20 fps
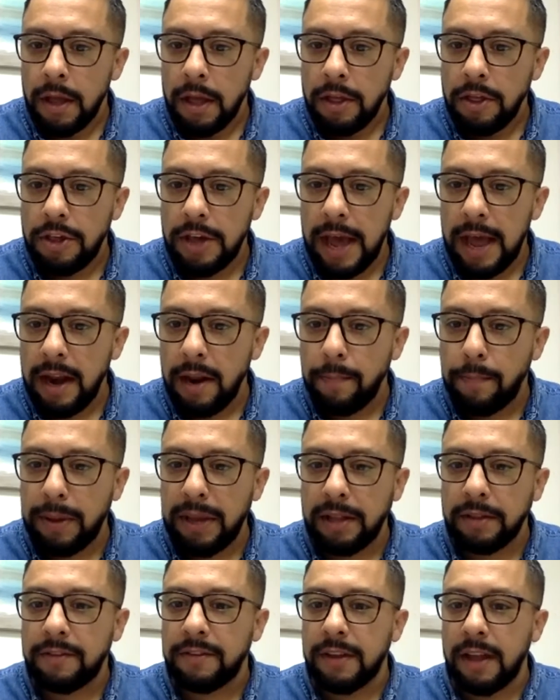Janet
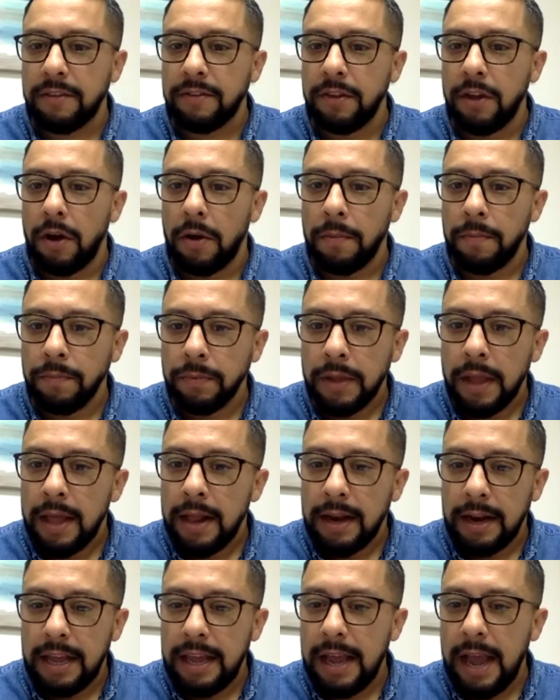Pete says no.
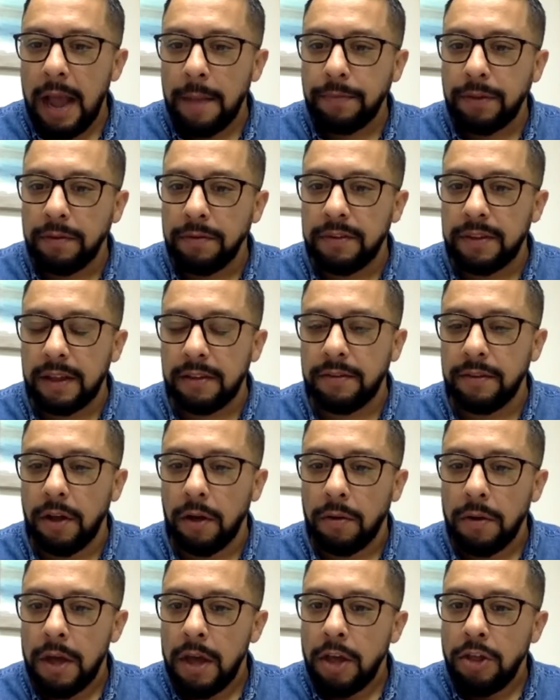Lee Hampton says
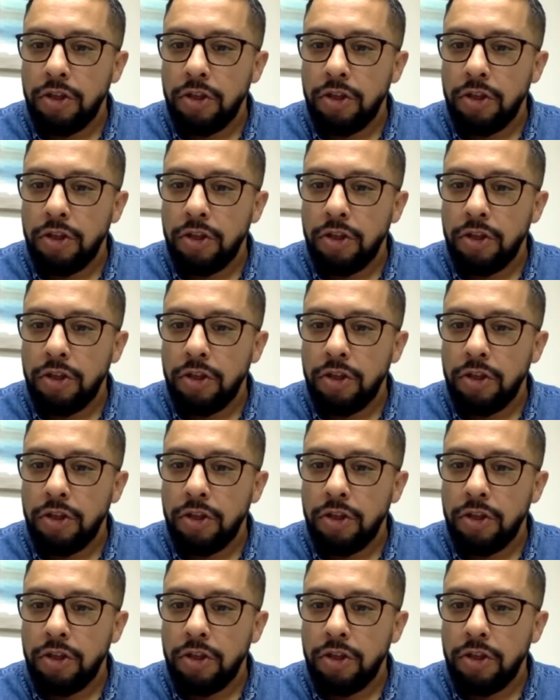no.